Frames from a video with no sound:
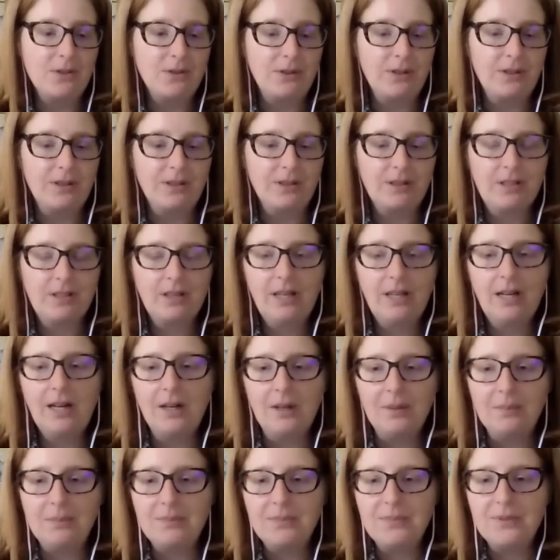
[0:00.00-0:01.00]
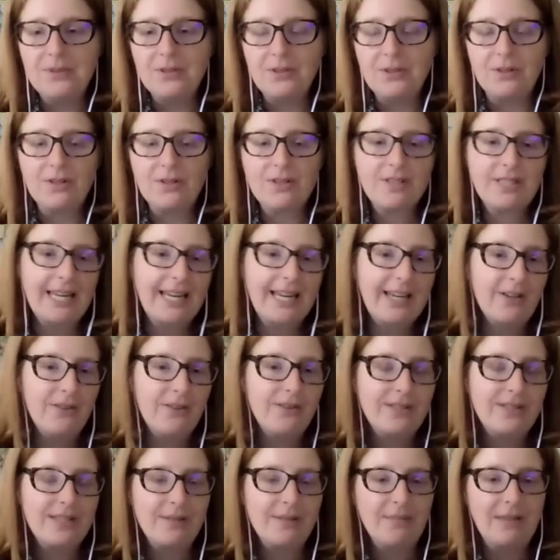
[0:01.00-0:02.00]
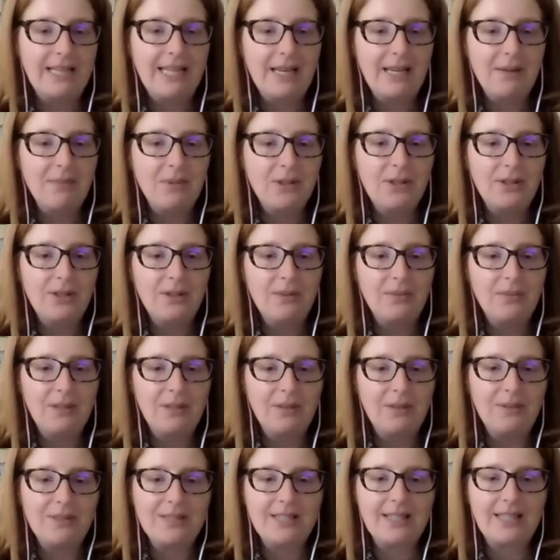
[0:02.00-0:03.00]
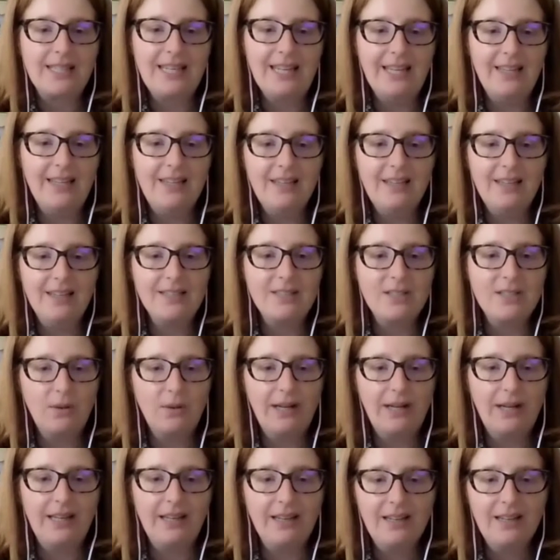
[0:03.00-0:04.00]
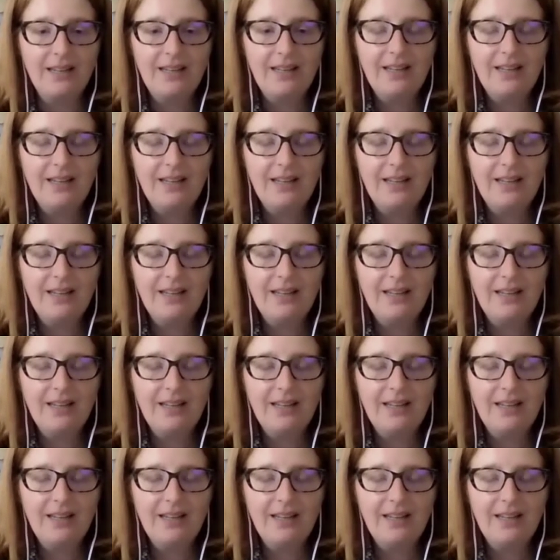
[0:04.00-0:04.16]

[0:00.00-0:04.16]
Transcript: or clubs or sales in my neighborhood when I was a kid, and so I